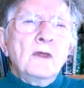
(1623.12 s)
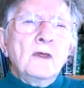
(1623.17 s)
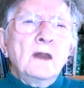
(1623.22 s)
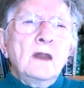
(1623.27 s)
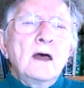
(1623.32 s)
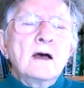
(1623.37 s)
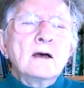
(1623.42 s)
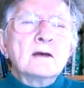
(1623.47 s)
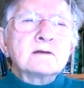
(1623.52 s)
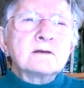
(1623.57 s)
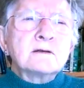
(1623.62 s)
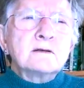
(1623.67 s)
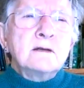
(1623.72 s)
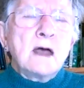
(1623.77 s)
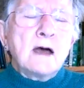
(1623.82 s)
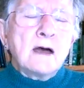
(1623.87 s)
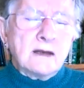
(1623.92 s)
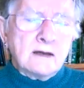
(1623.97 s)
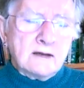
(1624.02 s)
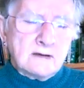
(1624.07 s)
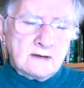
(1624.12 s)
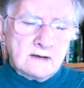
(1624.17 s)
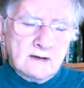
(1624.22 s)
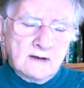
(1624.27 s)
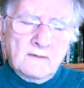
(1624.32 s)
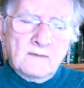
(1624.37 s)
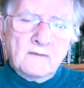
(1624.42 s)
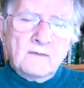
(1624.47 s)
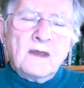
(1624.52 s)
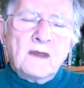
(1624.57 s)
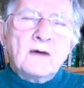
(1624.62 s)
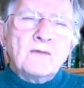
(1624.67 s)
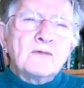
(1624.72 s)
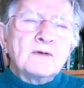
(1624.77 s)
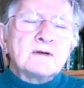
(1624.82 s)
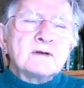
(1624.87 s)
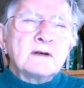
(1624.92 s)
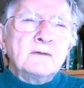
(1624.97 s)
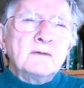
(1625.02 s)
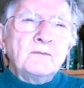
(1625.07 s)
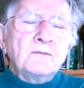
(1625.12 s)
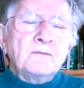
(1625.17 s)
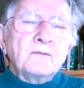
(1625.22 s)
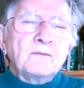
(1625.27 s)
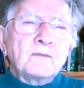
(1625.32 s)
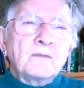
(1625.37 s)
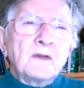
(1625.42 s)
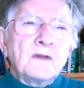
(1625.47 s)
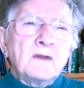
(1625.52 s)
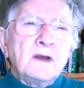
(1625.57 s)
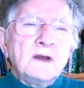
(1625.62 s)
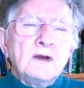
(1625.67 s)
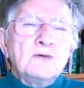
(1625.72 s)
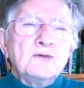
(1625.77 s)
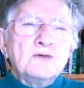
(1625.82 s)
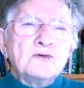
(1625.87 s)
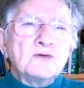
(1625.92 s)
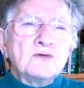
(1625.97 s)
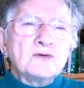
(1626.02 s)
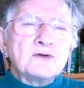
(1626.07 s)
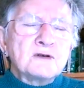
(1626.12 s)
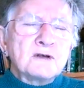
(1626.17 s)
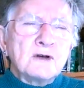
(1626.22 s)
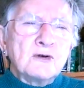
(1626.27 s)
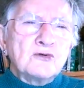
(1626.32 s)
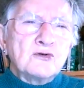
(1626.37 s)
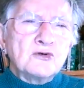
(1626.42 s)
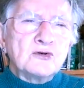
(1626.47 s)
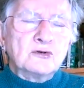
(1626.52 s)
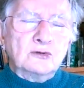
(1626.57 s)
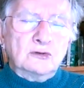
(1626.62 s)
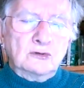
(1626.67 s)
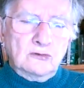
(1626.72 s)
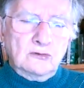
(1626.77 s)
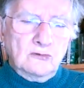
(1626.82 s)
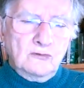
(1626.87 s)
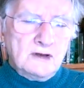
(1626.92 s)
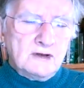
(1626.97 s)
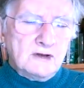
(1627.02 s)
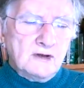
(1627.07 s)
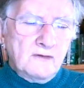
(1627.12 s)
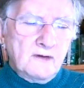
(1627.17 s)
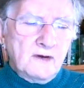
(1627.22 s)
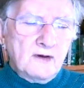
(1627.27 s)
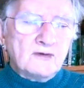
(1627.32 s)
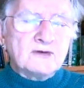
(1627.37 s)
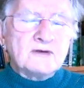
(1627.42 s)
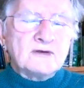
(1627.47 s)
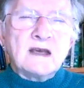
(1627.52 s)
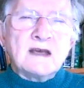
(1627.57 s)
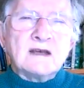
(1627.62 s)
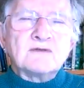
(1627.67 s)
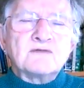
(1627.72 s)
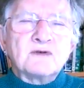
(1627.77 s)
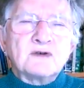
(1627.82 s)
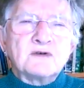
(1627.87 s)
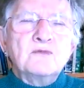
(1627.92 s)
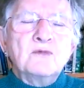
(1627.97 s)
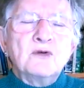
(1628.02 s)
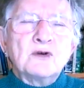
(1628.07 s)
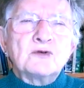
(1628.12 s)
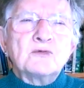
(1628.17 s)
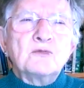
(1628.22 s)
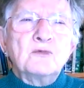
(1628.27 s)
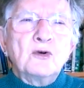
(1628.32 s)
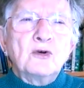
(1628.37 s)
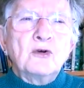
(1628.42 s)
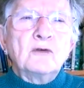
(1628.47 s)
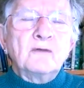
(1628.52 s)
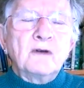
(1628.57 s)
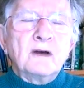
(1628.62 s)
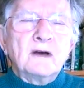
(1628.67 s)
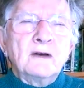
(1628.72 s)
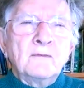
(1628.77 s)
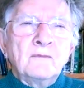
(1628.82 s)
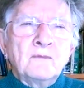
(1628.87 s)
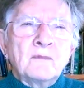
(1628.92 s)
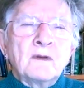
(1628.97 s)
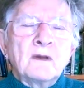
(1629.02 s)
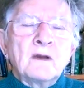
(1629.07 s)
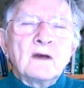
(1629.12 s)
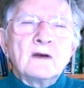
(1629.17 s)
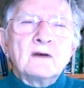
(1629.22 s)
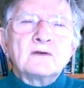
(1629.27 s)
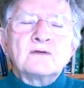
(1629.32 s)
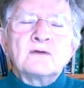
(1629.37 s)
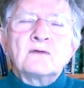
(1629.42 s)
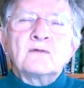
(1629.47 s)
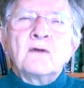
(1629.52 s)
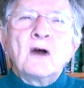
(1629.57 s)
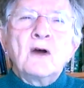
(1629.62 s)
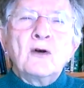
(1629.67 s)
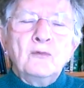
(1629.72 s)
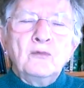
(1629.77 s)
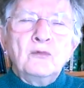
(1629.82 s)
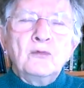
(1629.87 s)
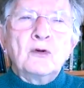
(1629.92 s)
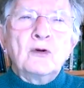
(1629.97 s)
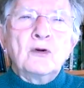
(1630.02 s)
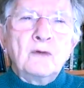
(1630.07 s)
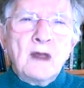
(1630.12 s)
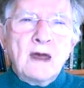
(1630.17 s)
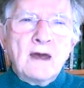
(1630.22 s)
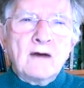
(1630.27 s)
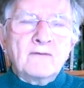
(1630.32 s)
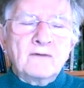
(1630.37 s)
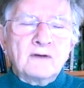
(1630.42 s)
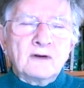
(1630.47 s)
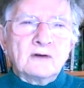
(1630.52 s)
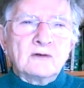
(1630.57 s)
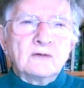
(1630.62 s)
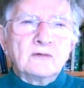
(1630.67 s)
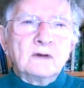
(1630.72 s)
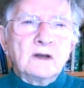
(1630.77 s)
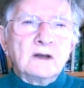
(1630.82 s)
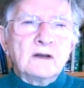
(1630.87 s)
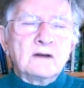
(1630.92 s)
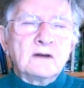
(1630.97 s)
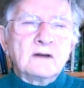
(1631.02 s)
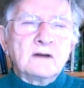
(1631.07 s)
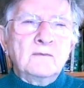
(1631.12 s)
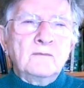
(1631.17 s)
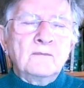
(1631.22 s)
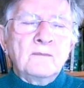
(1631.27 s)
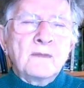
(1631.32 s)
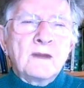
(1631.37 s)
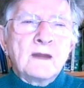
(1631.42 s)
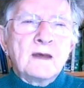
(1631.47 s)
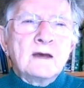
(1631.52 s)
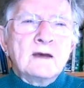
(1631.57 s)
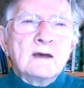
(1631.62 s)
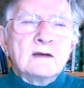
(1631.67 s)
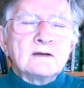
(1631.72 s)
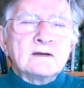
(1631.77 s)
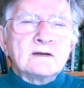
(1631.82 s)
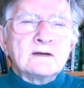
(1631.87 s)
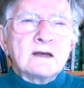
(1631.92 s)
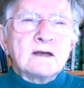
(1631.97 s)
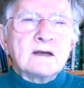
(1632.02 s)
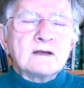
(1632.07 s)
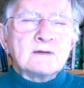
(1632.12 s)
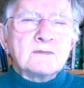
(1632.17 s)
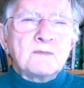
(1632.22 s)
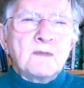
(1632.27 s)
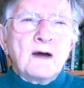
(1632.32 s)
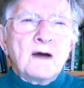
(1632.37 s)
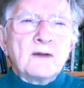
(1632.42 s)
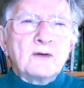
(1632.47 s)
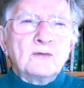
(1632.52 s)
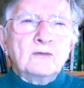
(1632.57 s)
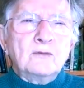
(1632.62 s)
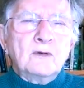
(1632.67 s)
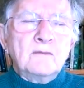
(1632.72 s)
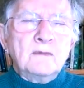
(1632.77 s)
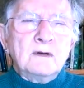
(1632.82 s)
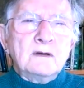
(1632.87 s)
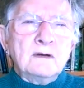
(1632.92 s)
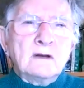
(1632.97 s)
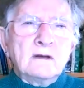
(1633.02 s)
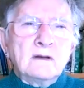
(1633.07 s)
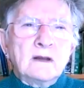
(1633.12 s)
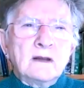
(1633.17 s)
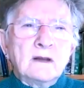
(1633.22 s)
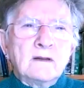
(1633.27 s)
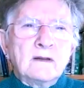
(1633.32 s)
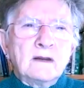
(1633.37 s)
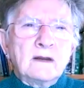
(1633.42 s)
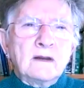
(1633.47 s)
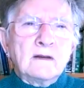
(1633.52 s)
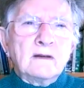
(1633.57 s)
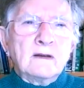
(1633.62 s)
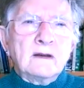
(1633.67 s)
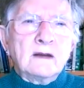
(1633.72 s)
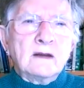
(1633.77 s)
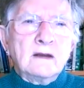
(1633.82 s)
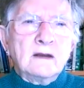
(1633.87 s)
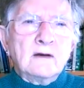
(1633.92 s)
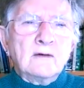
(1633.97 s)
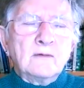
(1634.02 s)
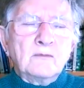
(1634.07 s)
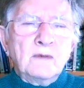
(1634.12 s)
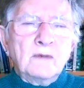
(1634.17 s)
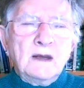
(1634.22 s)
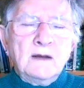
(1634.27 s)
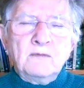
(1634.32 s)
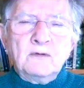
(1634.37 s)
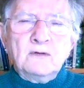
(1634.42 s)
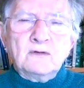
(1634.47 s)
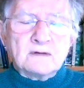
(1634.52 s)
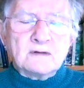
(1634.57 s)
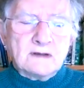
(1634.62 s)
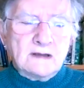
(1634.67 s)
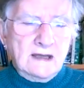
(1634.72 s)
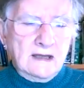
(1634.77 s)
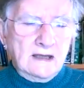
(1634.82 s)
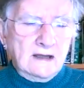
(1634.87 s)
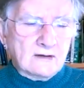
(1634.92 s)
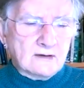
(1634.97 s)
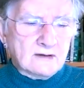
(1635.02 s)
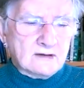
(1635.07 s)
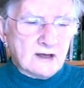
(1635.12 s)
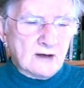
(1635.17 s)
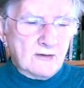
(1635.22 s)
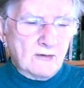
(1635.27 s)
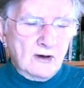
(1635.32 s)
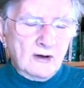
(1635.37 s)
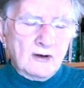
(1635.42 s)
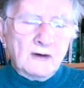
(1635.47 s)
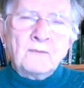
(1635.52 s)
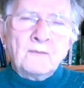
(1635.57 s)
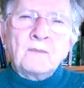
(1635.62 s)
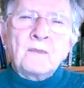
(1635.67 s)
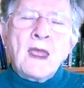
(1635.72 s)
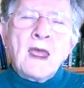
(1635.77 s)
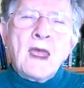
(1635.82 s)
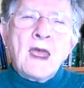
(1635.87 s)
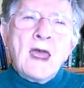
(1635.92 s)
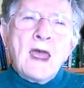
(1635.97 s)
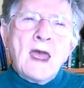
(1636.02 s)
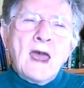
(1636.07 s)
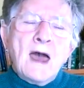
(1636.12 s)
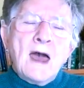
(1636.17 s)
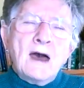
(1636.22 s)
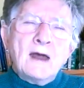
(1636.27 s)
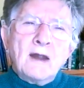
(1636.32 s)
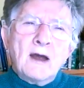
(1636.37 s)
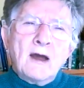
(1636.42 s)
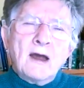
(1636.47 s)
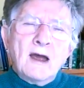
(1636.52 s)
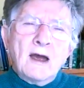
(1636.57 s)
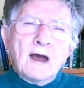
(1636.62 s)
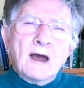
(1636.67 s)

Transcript: the last night, there was the usual social, which in those days was much more of a sort of homegrown effort with skits by the women, the Young People's League and so on. And I